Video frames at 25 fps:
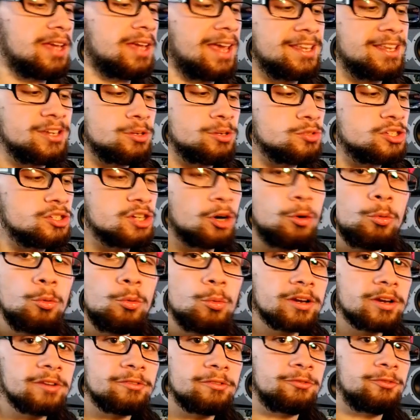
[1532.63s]
and you don't
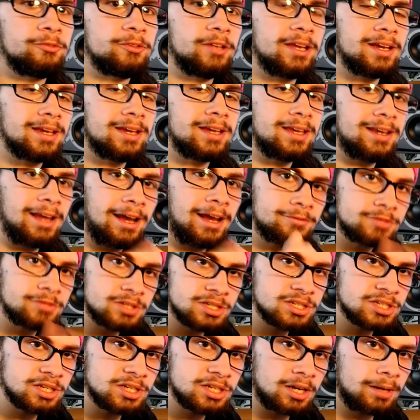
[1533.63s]
want to flick and have to
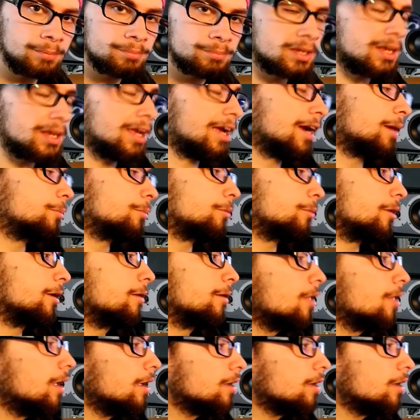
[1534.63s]
stop the camera.